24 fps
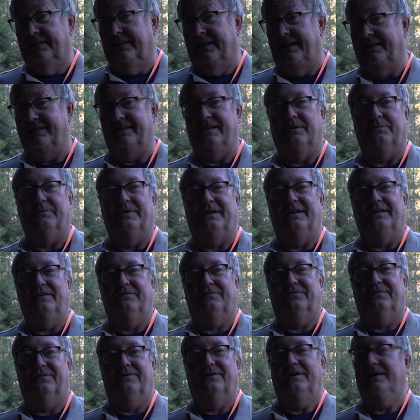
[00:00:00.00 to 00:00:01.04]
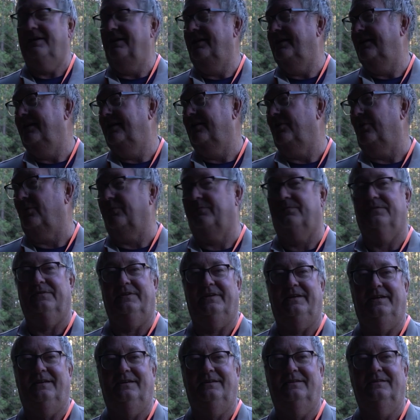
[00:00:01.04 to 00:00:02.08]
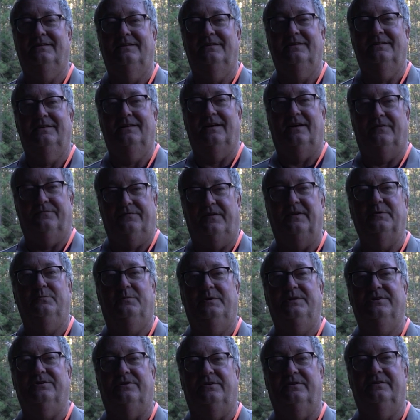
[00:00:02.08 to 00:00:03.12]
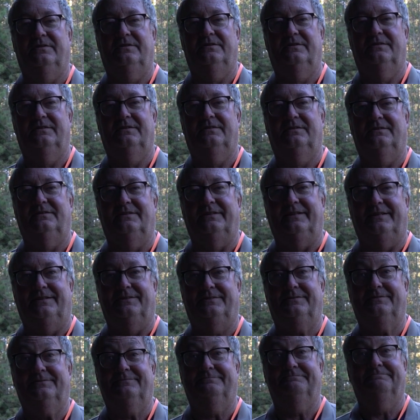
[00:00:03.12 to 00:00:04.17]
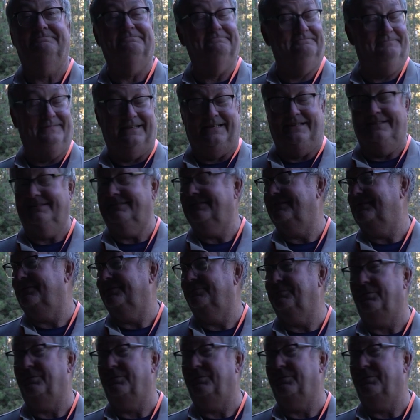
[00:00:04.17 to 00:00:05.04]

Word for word: and get ready for hopefully a fun winter you know that's the